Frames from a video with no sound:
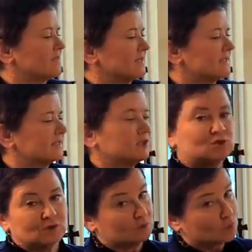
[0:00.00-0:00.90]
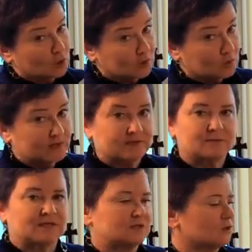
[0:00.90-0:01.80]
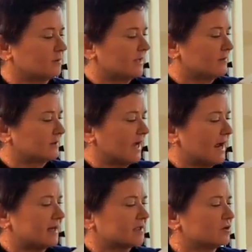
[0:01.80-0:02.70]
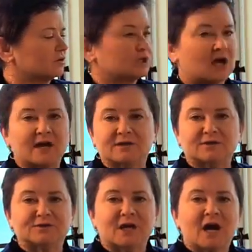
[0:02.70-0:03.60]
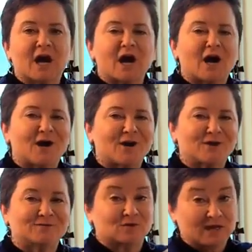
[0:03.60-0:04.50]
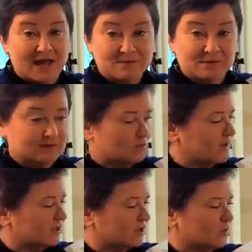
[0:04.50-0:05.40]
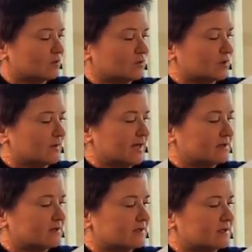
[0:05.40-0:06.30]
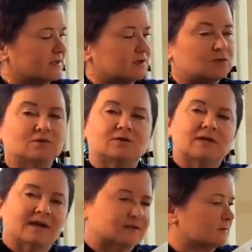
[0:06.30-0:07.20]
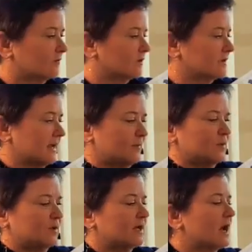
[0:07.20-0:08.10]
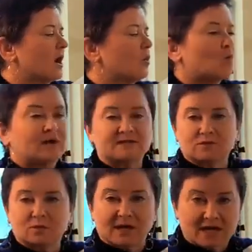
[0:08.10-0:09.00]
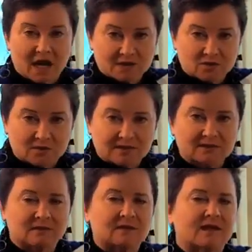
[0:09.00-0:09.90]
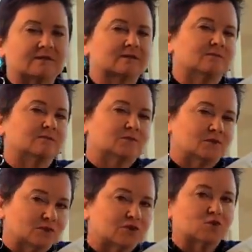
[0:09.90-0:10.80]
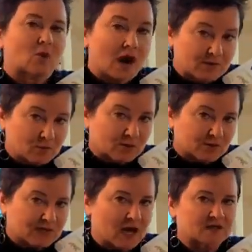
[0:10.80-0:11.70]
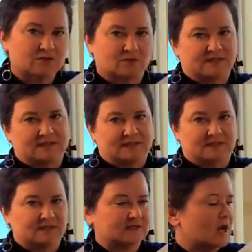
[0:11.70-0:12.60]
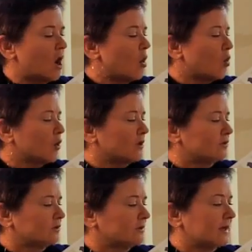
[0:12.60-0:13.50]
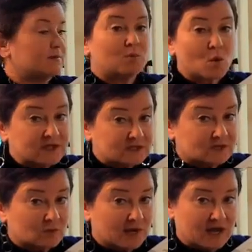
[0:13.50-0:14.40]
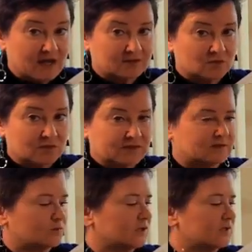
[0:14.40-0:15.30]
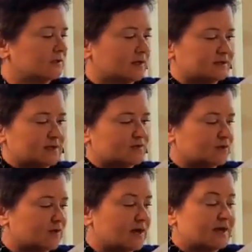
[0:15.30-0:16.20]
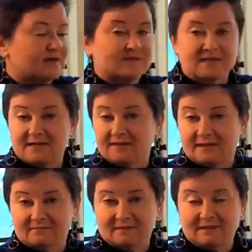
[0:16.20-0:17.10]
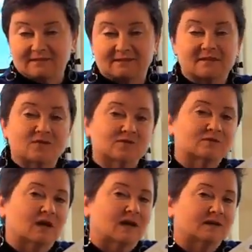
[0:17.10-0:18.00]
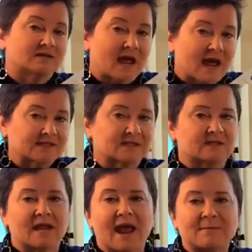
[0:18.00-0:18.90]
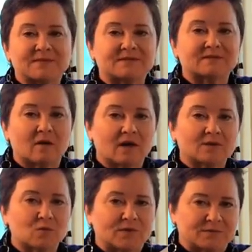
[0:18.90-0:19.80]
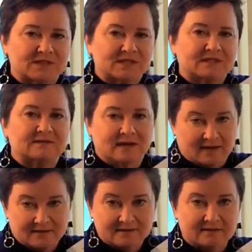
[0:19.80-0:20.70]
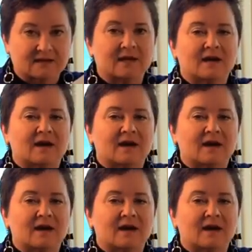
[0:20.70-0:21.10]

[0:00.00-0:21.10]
things that you can work with, because you'll be able to ask your child vocabulary questions with respect to these. You can ask them, for example, what is a rhinoceros, and ask them to describe what a rhinoceros is. Or you could say, point to the rhinoceros, which is another thing task that happens on a WIPSI test.